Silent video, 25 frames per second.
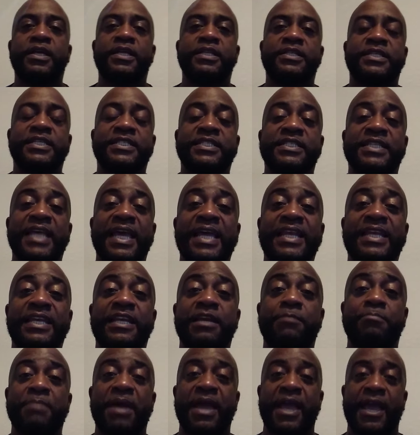This lady
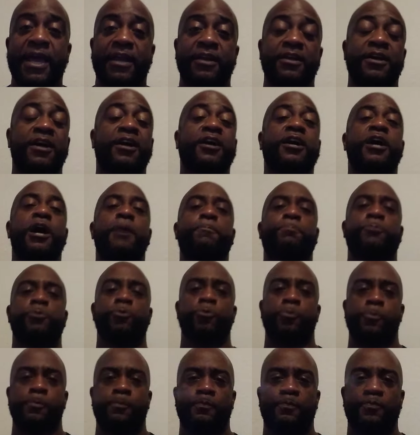and a man, a
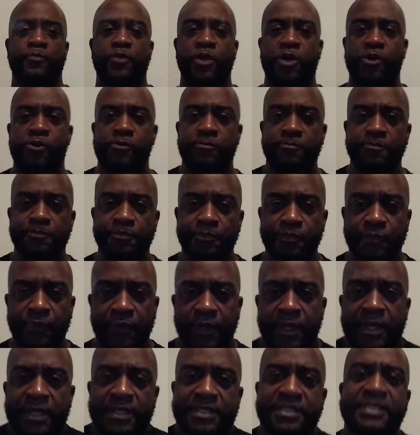couple, you know,
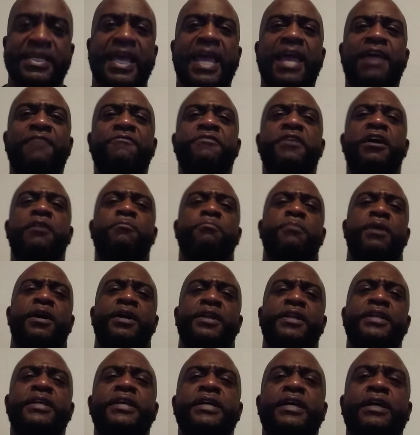saved their
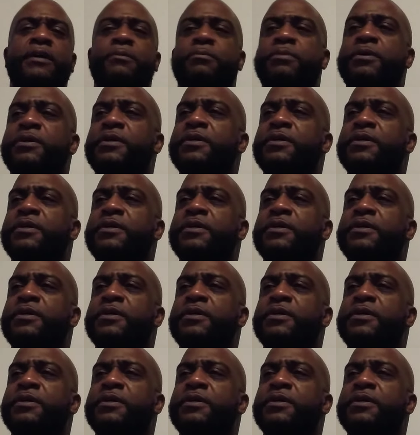money up.